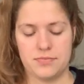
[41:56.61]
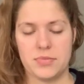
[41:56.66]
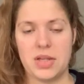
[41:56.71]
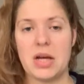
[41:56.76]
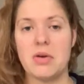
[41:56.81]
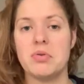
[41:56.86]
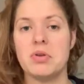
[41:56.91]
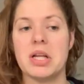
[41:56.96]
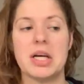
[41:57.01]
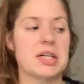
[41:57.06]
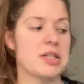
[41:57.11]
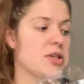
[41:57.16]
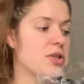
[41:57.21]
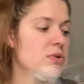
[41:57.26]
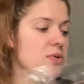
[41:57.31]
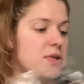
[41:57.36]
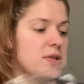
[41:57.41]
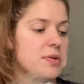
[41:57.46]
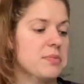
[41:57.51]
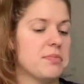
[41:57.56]
I would like to
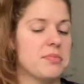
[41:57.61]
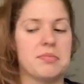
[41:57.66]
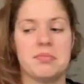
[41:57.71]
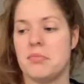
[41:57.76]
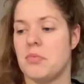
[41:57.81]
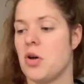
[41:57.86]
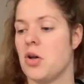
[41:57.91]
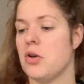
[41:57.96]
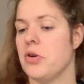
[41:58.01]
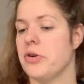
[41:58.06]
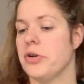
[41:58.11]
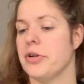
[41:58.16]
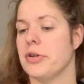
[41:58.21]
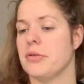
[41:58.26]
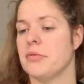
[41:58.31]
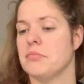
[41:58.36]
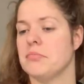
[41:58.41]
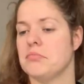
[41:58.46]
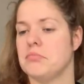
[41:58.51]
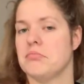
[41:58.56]
do some on her
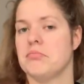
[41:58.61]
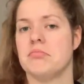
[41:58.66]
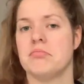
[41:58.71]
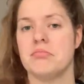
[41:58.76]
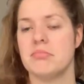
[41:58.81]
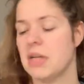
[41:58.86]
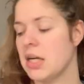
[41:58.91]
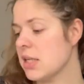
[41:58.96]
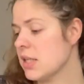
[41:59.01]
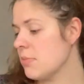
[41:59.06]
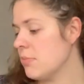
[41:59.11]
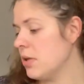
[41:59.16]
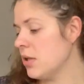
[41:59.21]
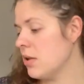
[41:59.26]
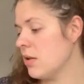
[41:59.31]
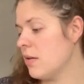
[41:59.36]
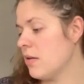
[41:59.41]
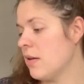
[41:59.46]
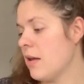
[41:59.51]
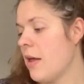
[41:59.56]
next
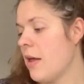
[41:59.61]
month,